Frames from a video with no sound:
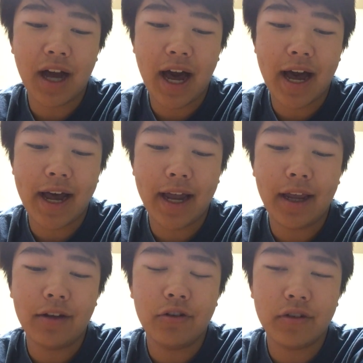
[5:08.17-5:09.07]
Kai
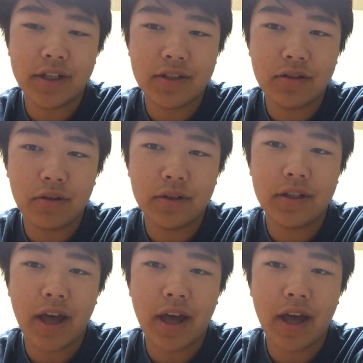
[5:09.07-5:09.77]
and Krystal